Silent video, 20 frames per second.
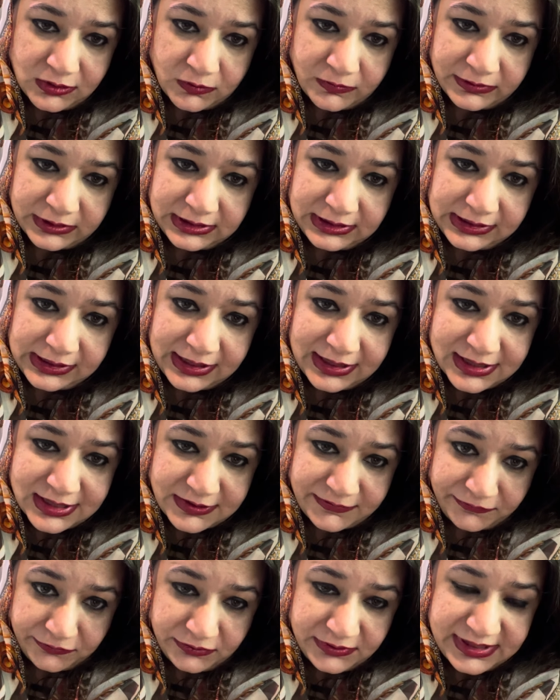over the last
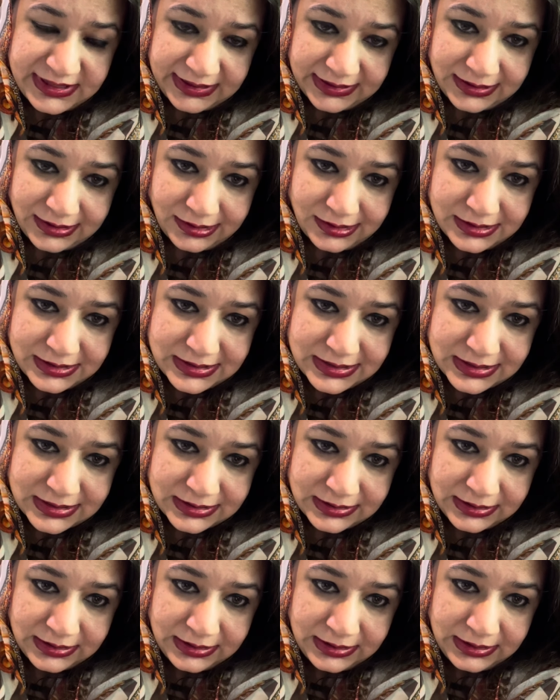few decades.
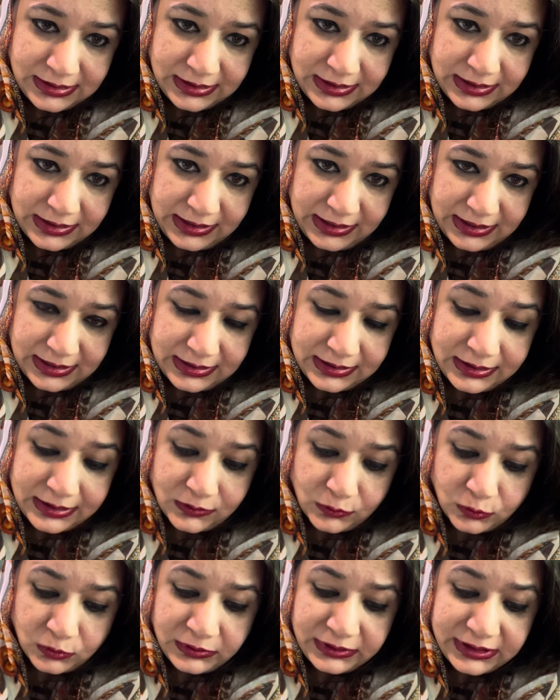And the
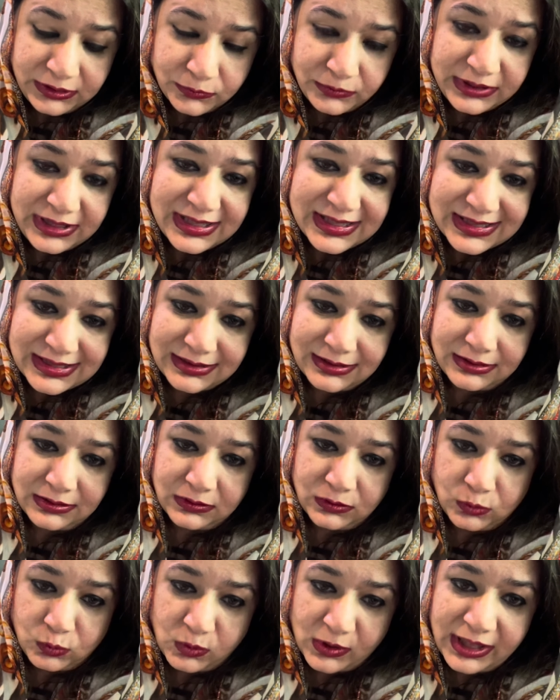only reason
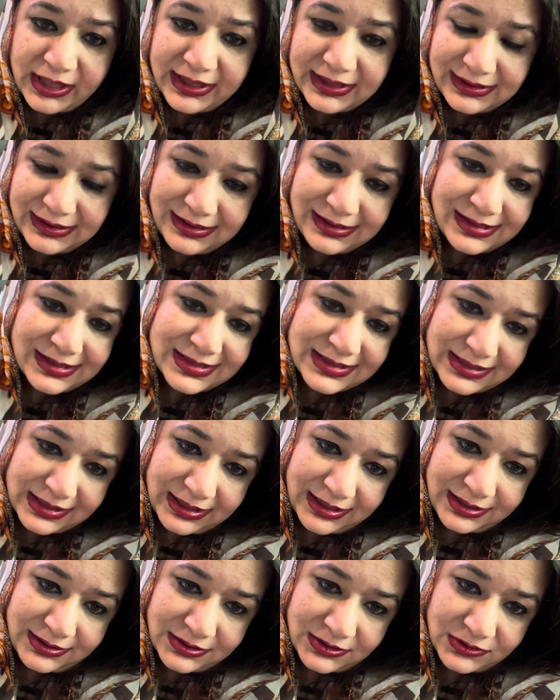why they
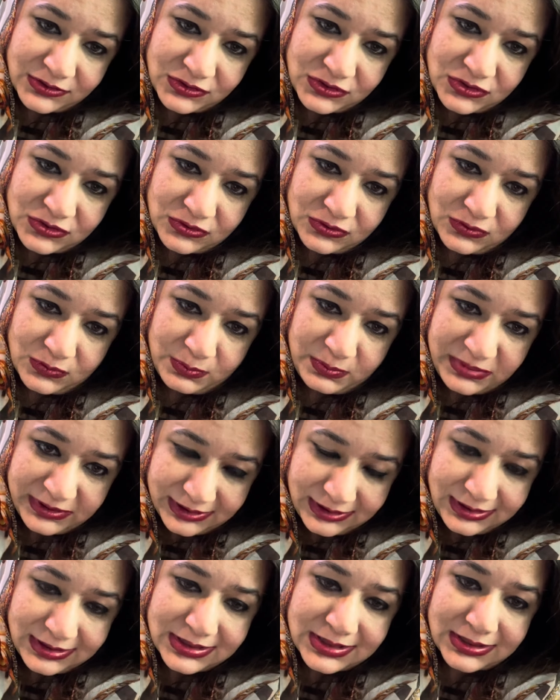decide to
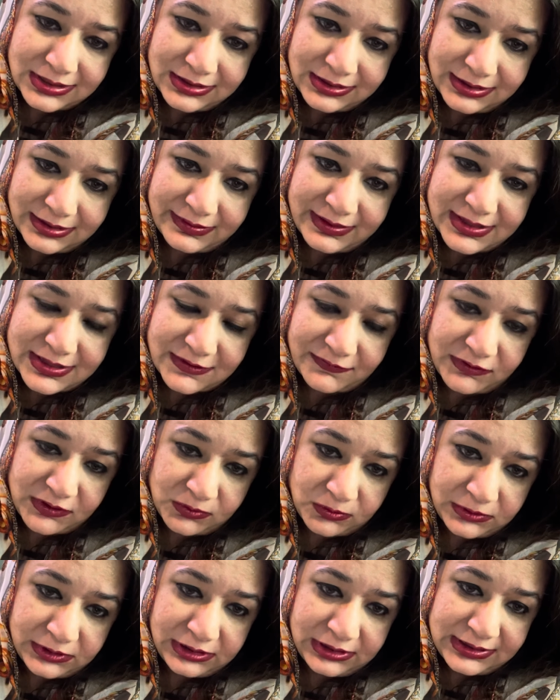build the rest of the
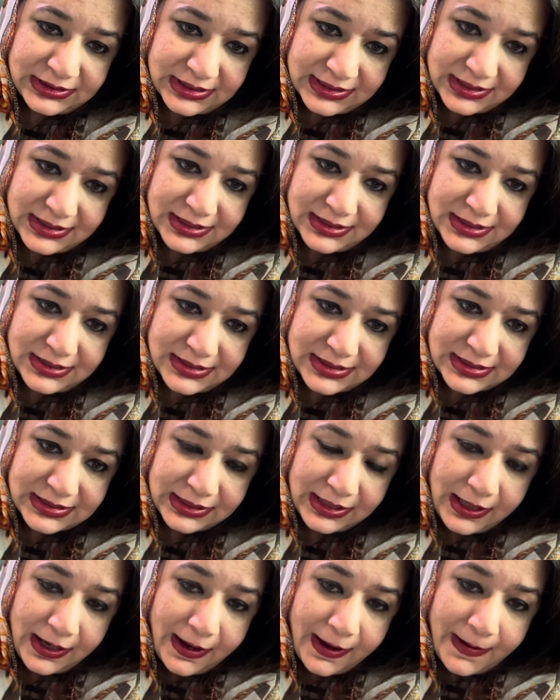world is
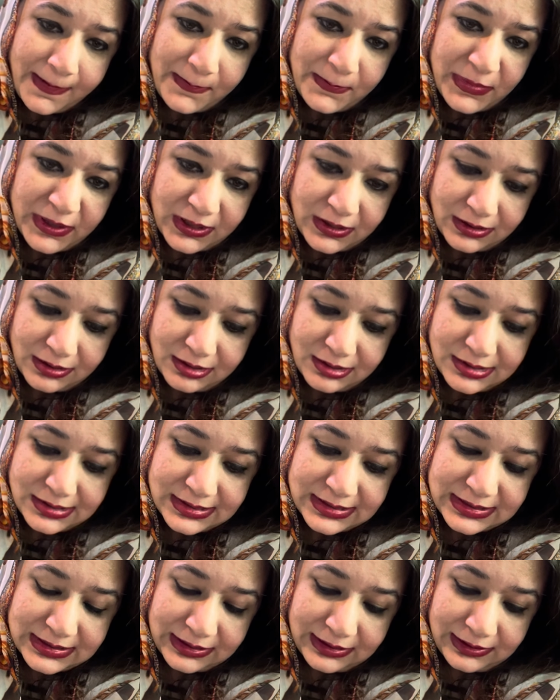
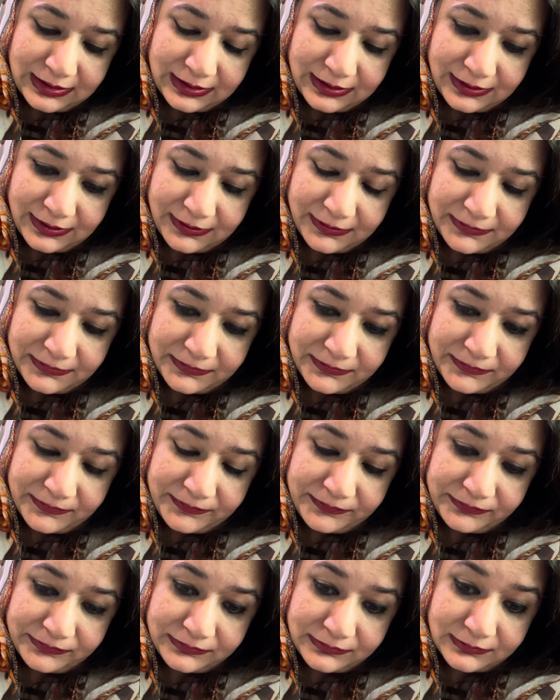because
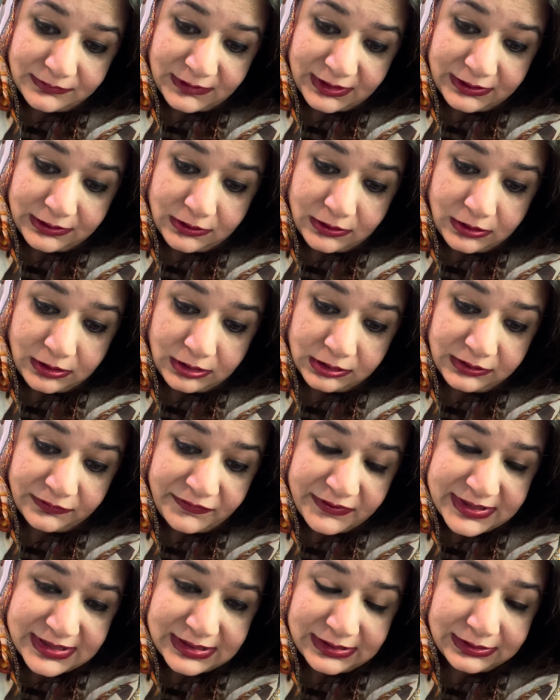um, all of
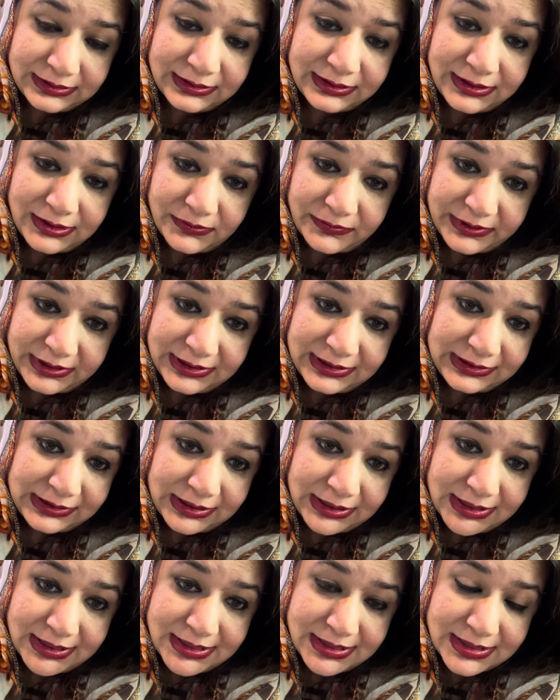a sudden they
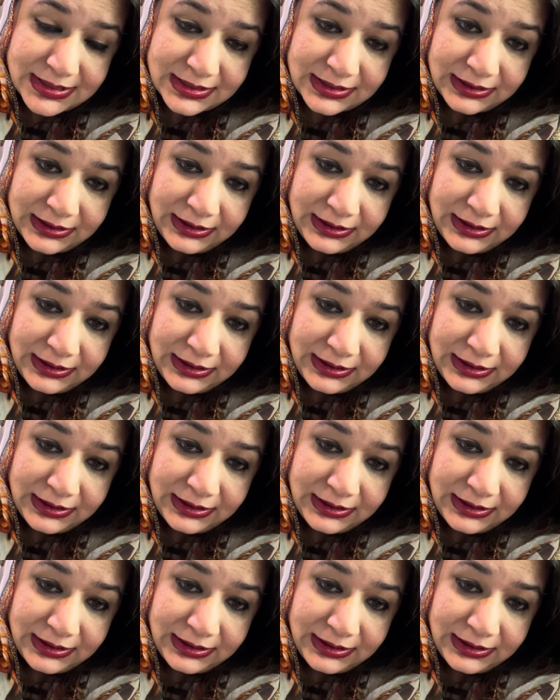realized